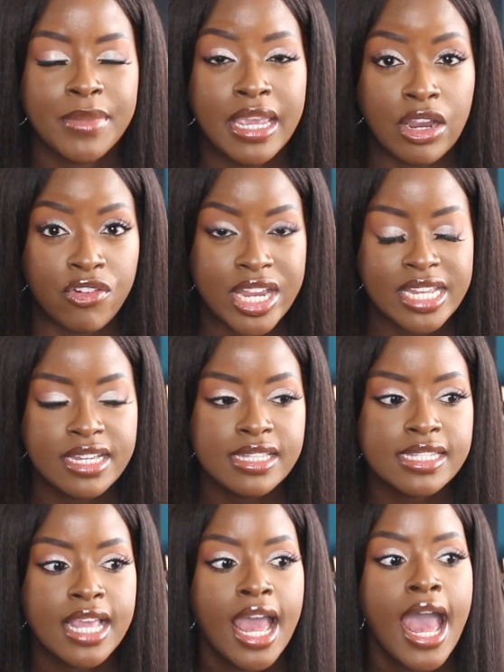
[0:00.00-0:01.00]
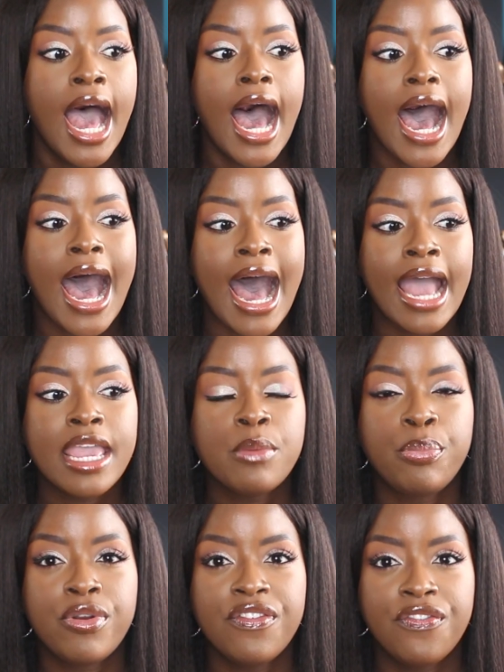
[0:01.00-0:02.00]
ingredients. I
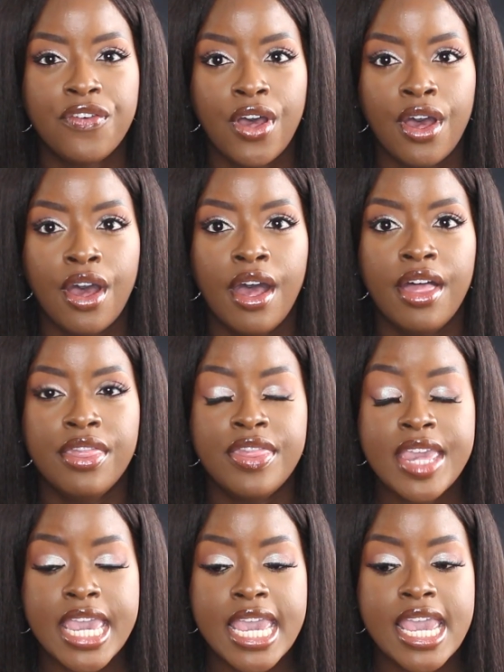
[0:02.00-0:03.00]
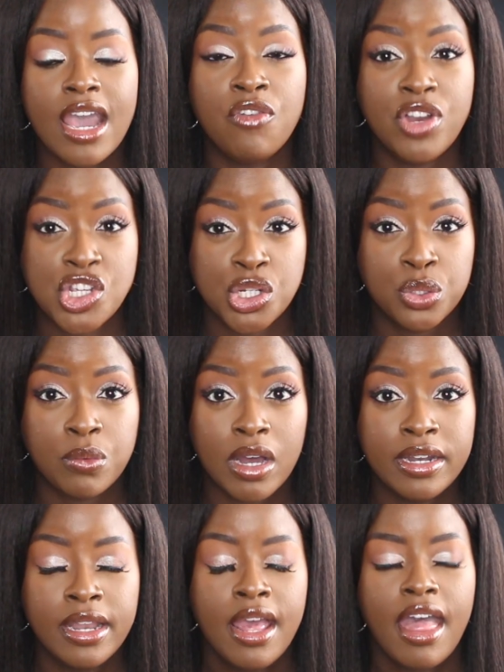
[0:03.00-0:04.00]
prefer the original
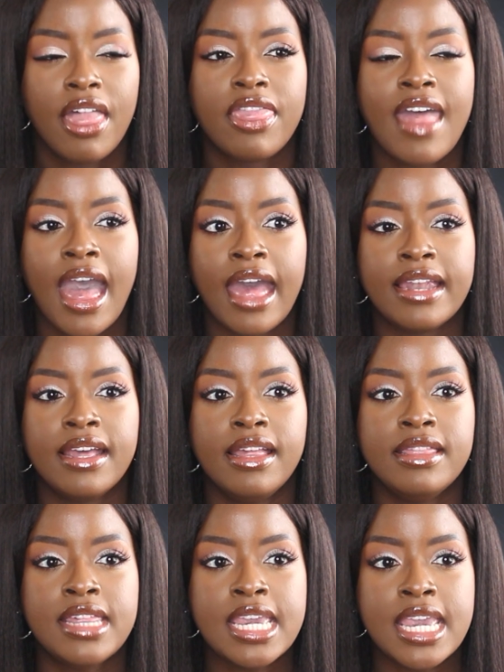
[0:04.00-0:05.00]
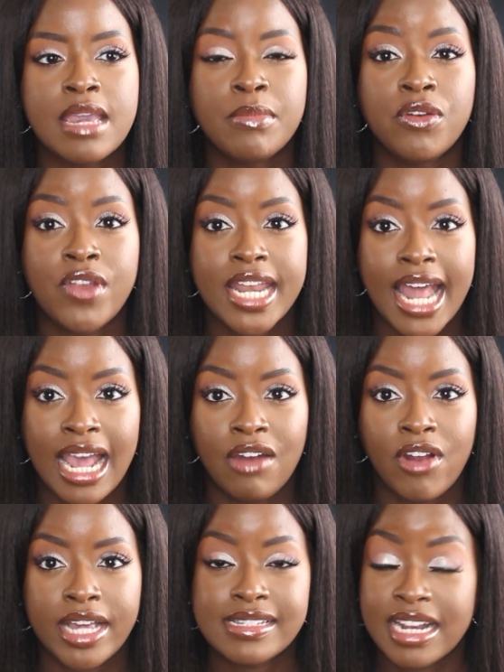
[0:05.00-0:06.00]
one than the marine
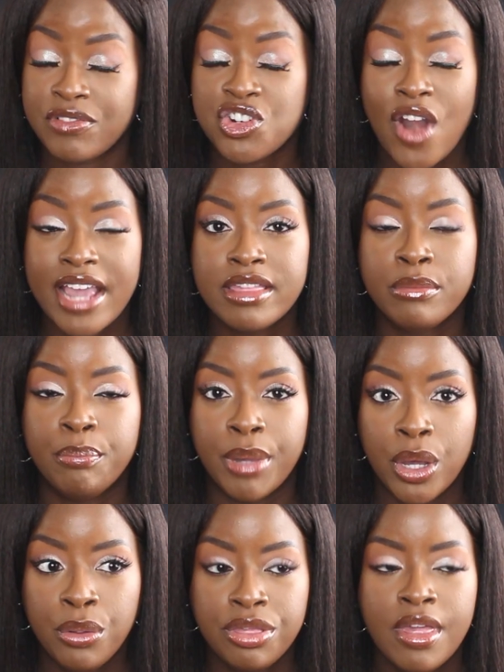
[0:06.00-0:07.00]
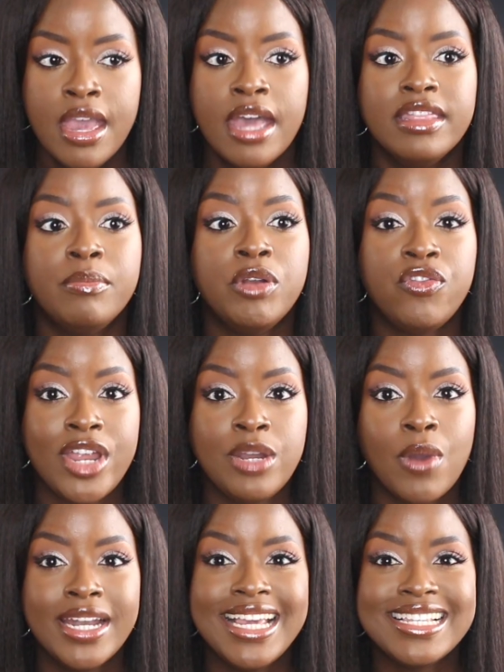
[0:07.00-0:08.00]
hyaluronics, and I've tried them both. The marine
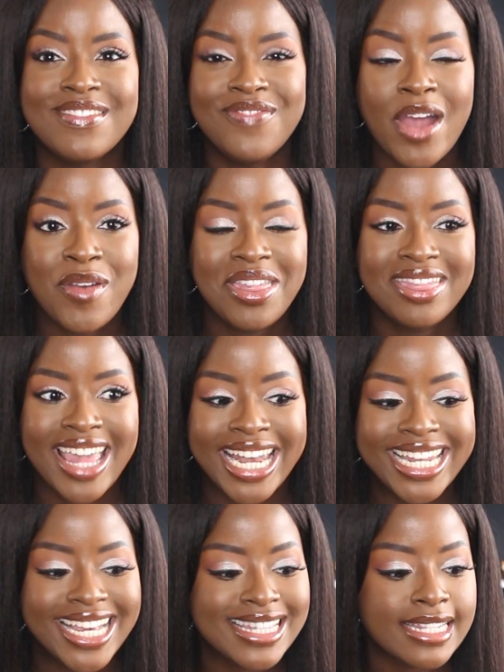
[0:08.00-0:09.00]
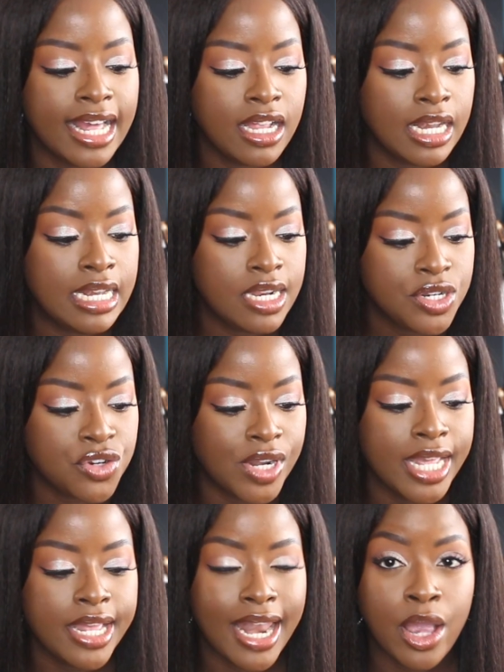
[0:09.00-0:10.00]
one is very thin. It's
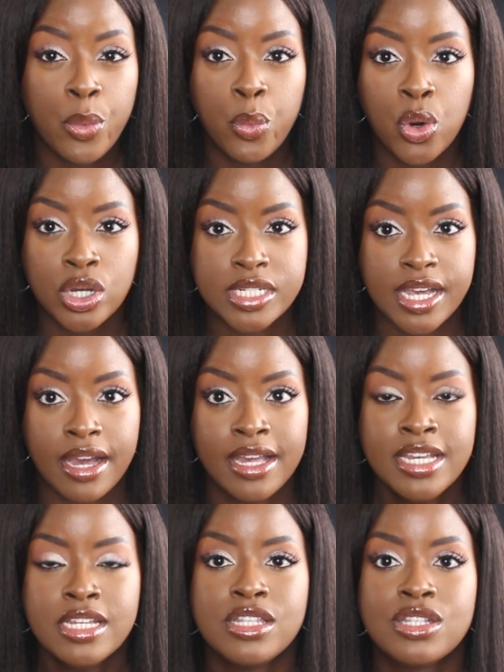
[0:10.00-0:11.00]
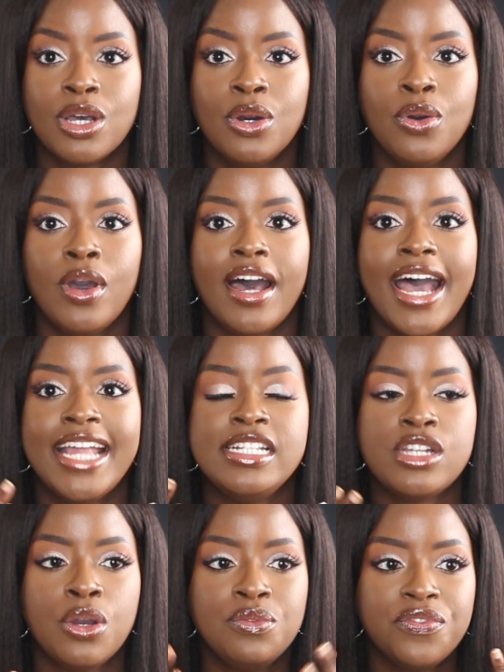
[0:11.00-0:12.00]
literally like water. So I
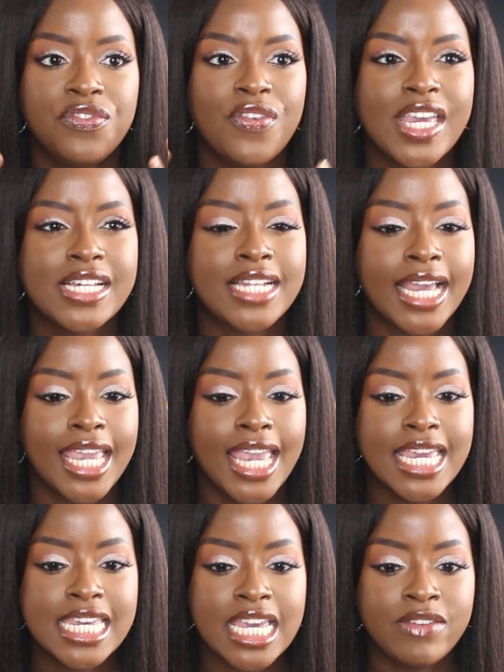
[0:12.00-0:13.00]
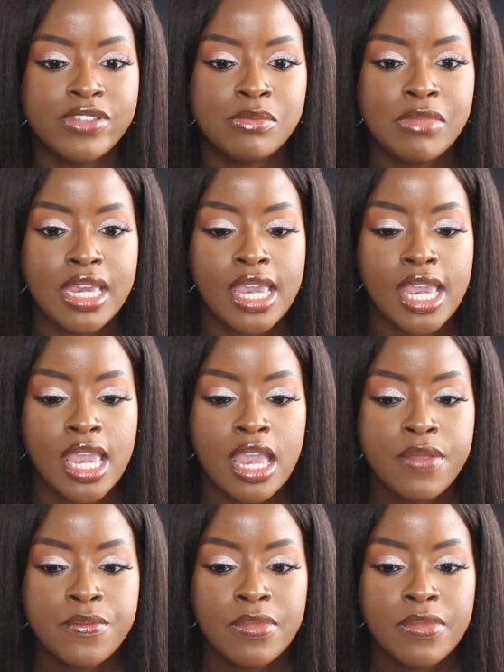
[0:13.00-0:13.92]
don't feel like it gives me,